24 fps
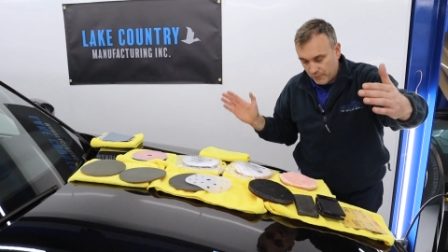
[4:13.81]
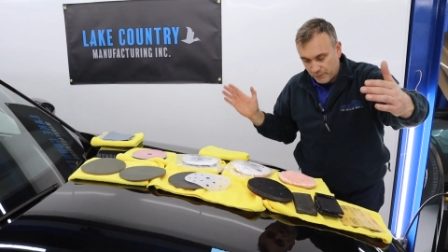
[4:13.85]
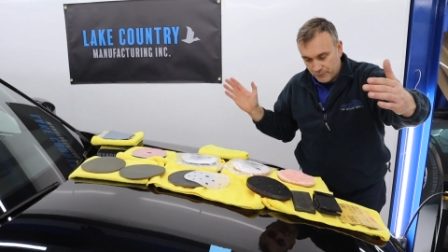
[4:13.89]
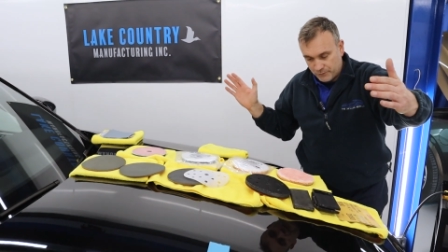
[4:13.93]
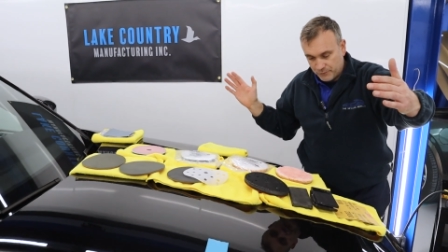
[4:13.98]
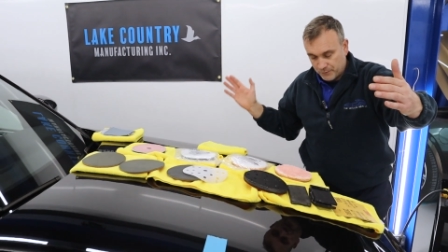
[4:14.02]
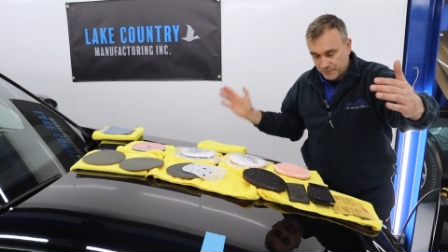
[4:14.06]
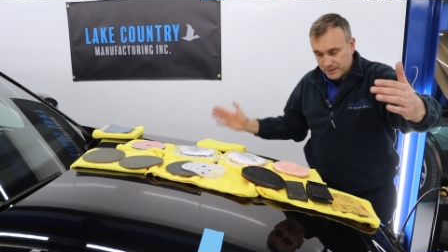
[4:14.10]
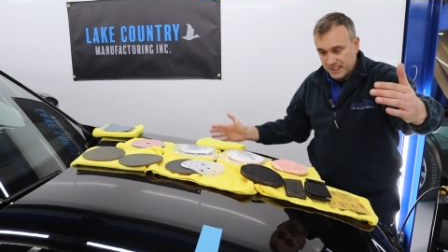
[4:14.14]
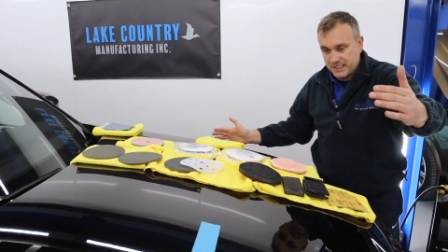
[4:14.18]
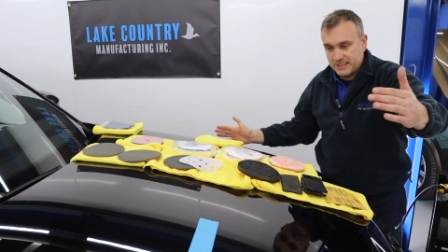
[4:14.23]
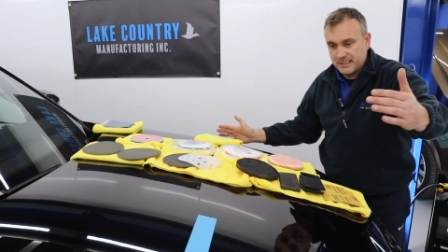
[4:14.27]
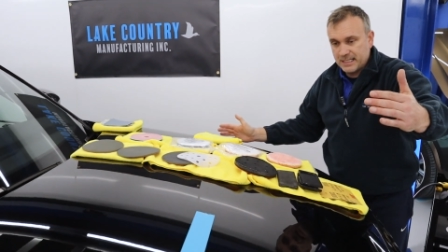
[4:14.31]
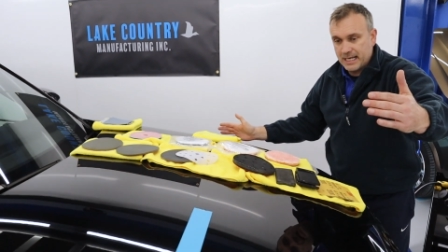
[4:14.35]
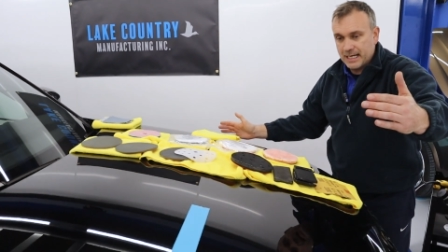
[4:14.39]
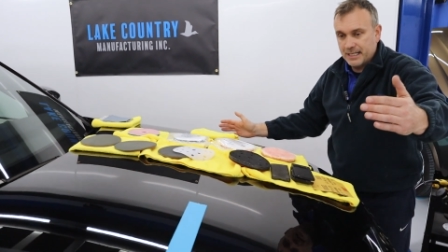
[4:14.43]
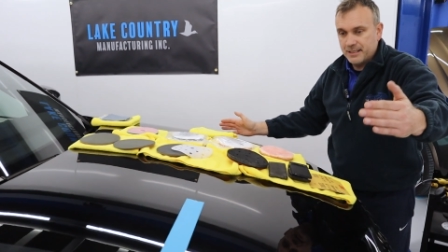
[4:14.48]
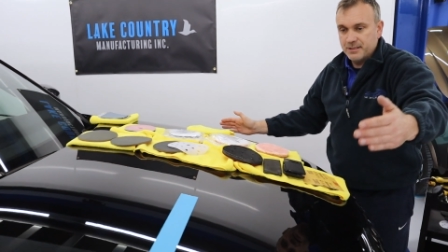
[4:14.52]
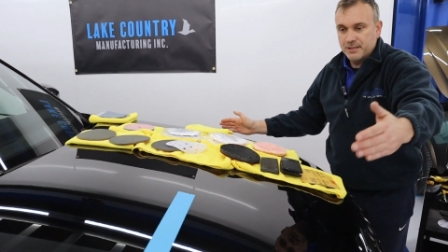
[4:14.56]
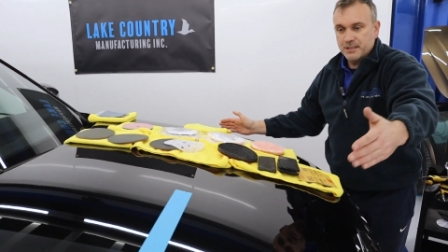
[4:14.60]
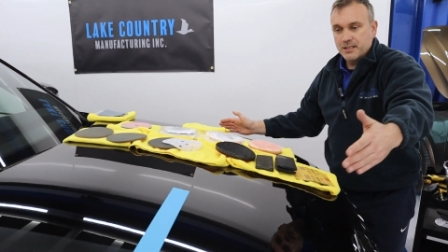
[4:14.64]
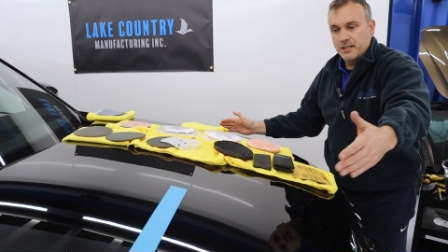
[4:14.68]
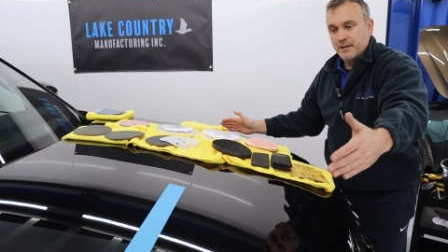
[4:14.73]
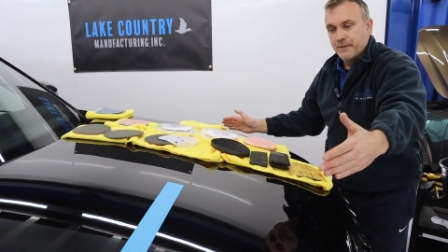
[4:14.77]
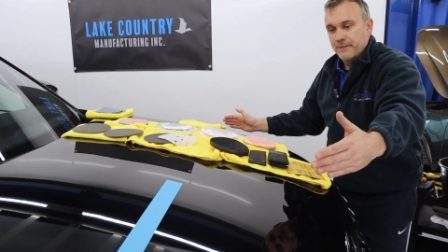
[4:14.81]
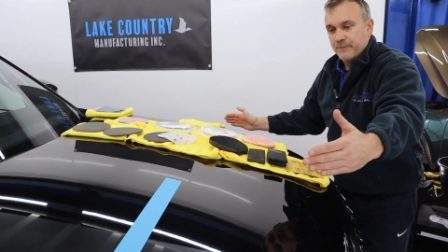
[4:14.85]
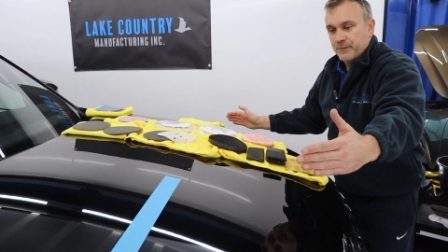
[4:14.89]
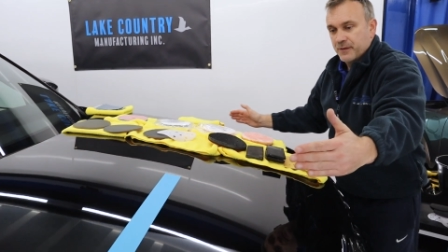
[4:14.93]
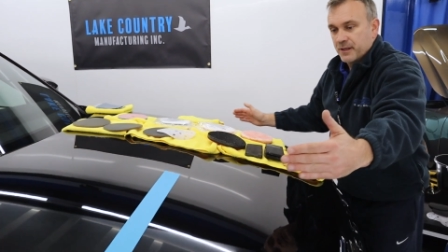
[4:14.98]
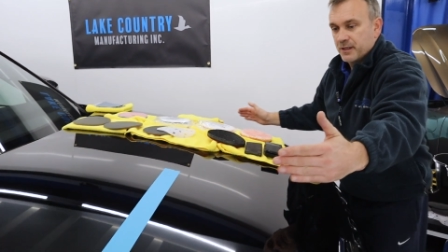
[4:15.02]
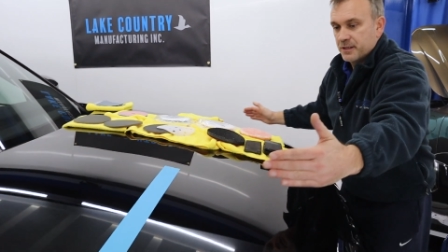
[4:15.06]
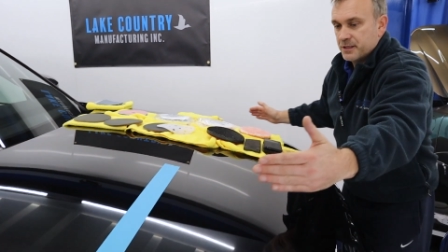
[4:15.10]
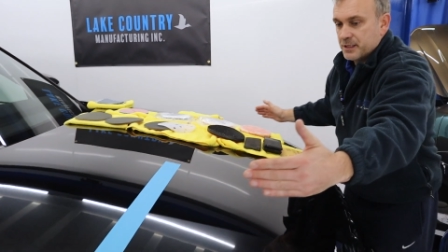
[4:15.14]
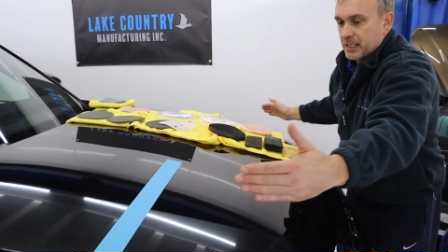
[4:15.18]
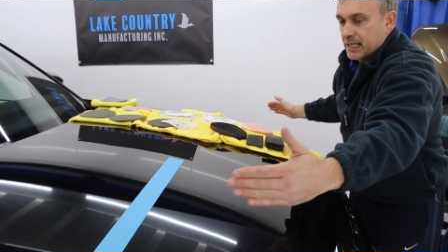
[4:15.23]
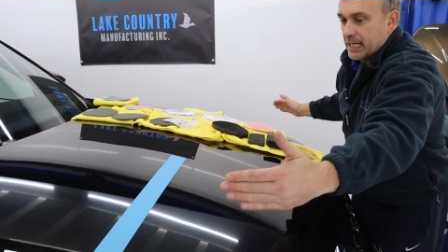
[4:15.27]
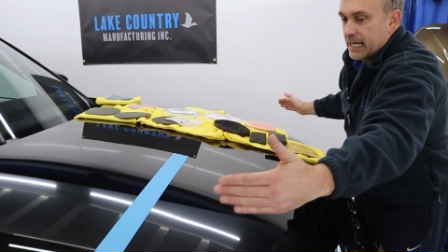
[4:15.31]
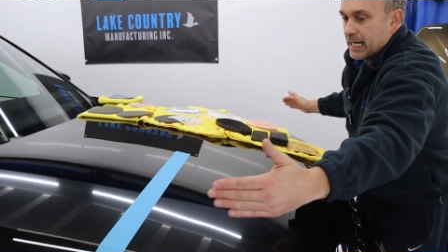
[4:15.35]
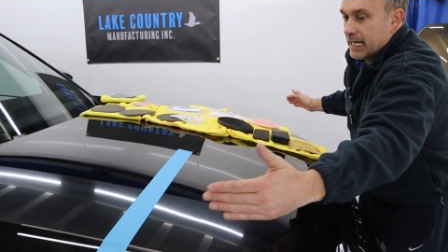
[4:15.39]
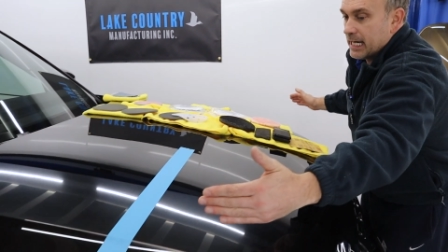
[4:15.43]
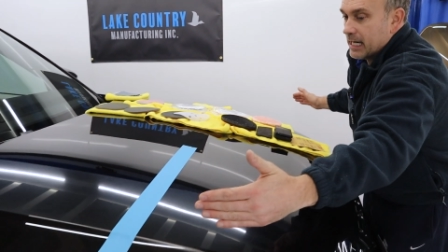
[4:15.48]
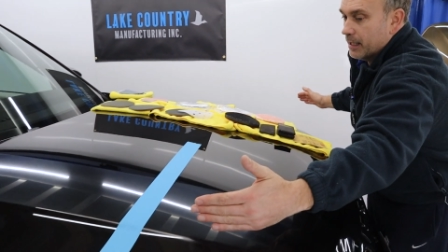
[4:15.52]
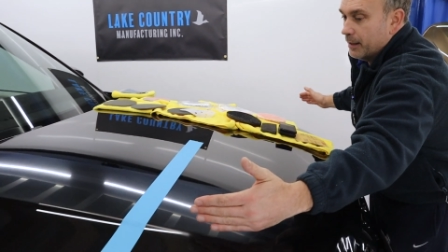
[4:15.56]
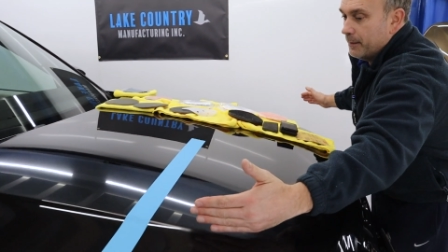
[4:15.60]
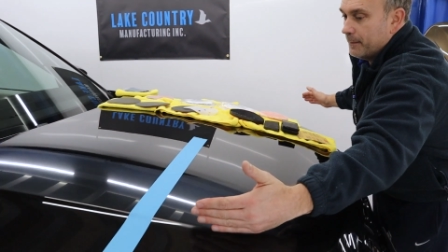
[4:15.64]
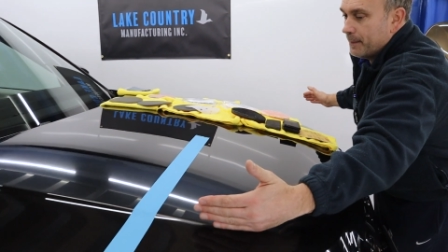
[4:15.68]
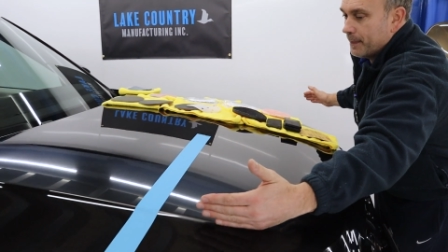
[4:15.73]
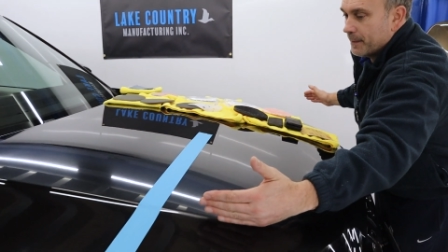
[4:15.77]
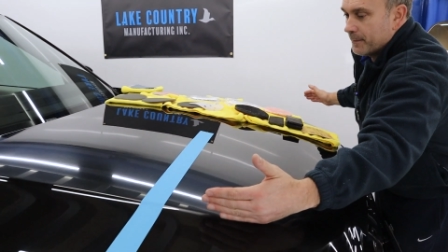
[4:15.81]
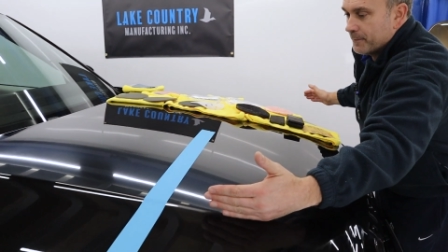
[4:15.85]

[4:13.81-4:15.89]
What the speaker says: from this end to here,